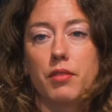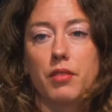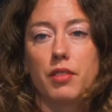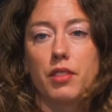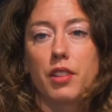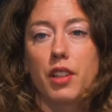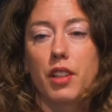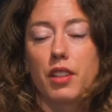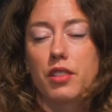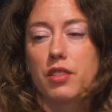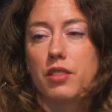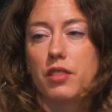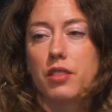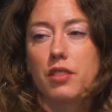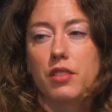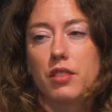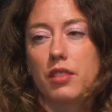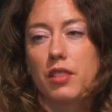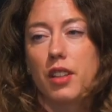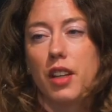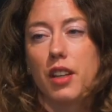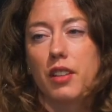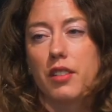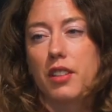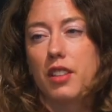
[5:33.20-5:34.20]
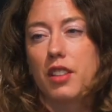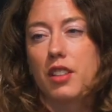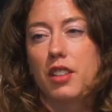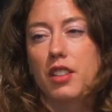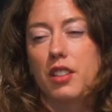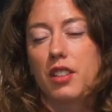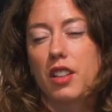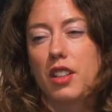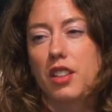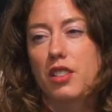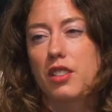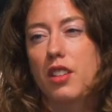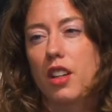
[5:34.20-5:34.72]

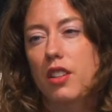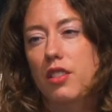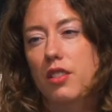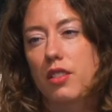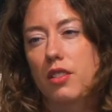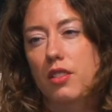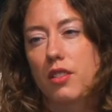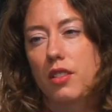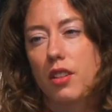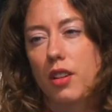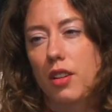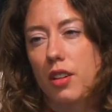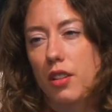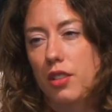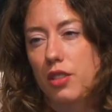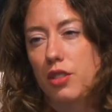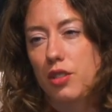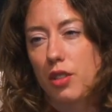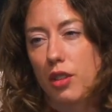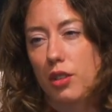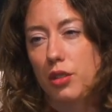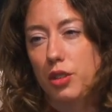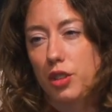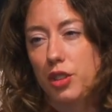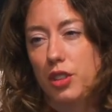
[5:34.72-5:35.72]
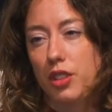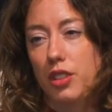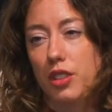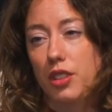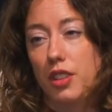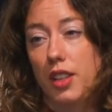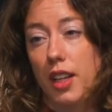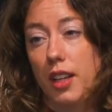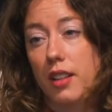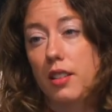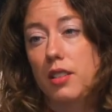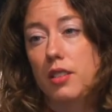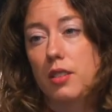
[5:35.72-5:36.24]
there's not the solution
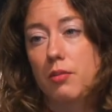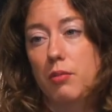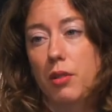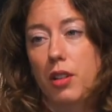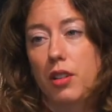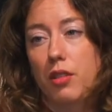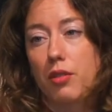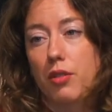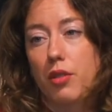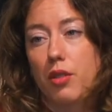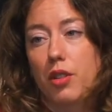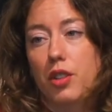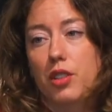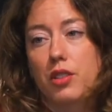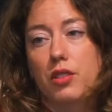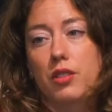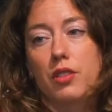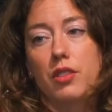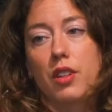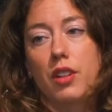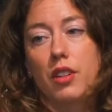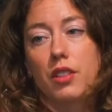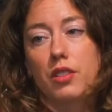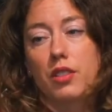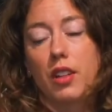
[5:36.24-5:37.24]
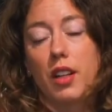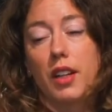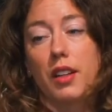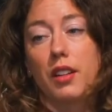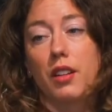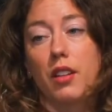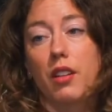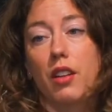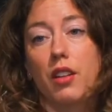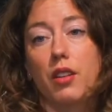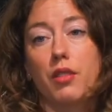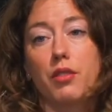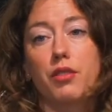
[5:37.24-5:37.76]
yet, but of course there's like a
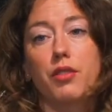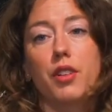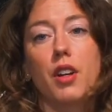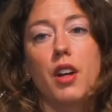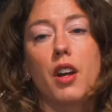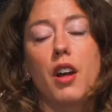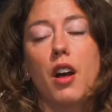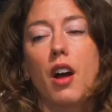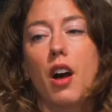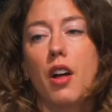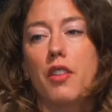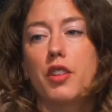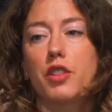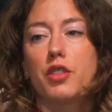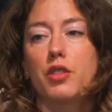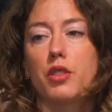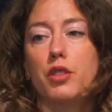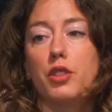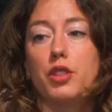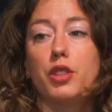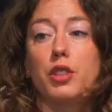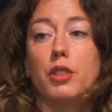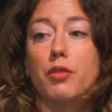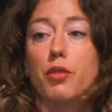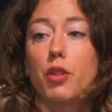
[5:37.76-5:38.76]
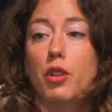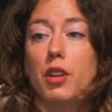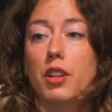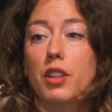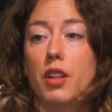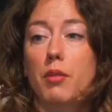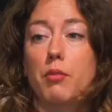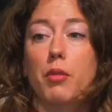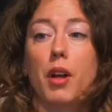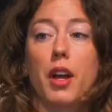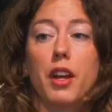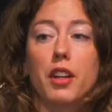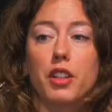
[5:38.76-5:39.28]
lot of other solutions, for
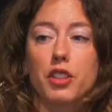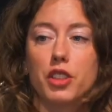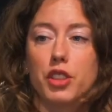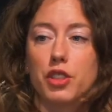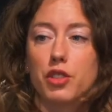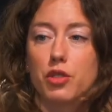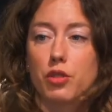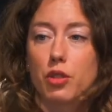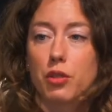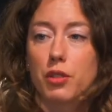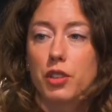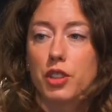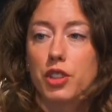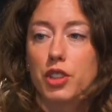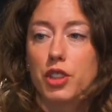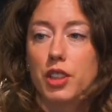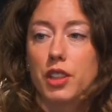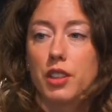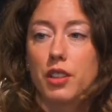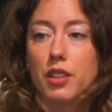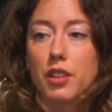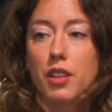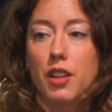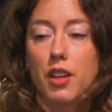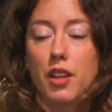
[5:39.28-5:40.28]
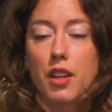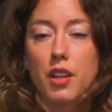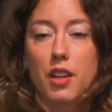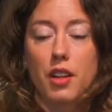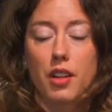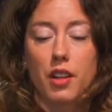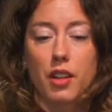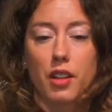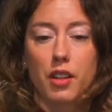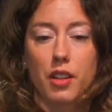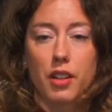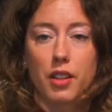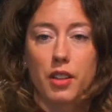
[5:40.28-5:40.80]
example energy storage in
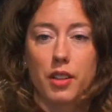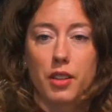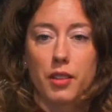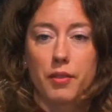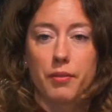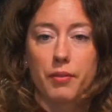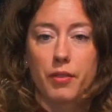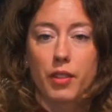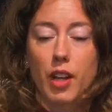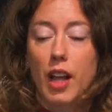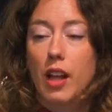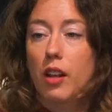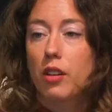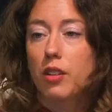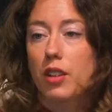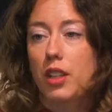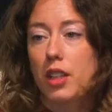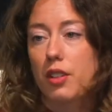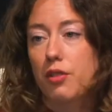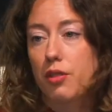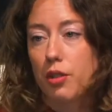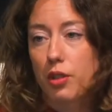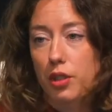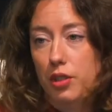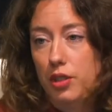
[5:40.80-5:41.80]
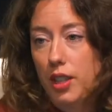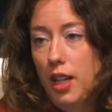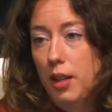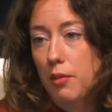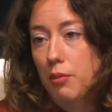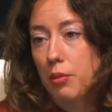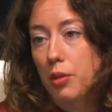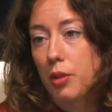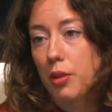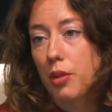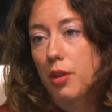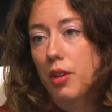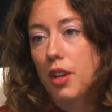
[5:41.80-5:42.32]
algae, for
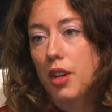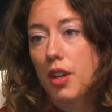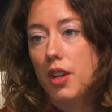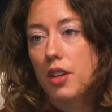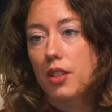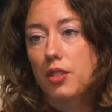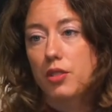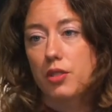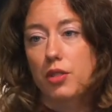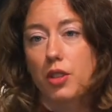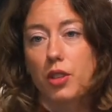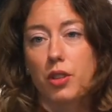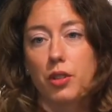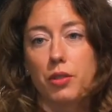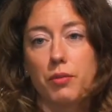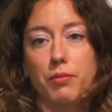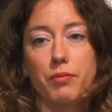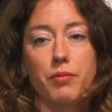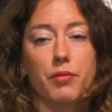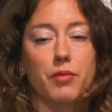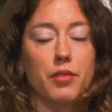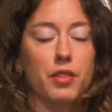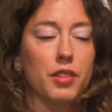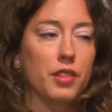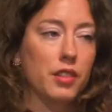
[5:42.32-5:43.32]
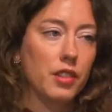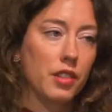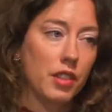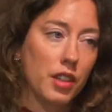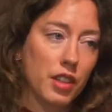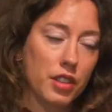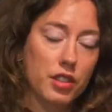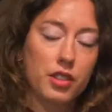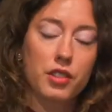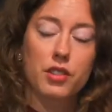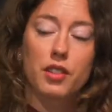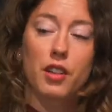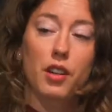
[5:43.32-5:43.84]
example, so
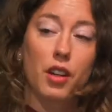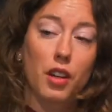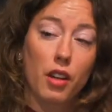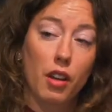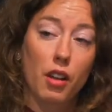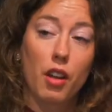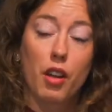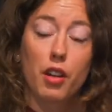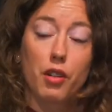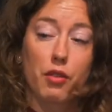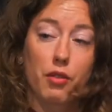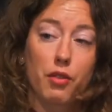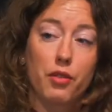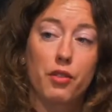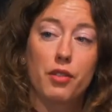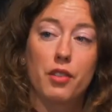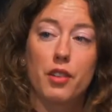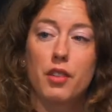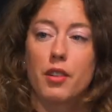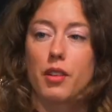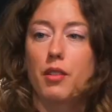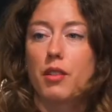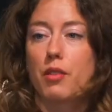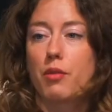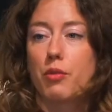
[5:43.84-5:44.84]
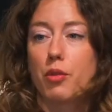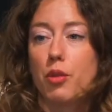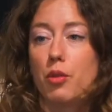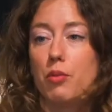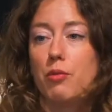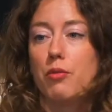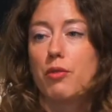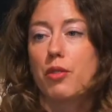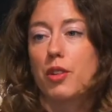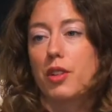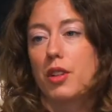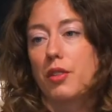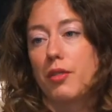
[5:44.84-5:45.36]
there's a lot of room
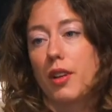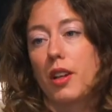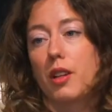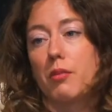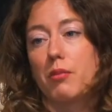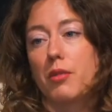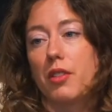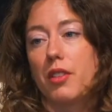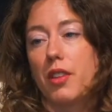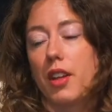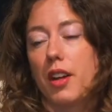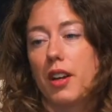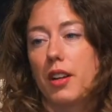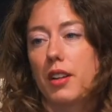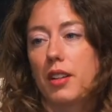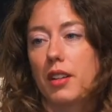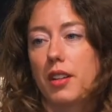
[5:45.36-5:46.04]
for development there.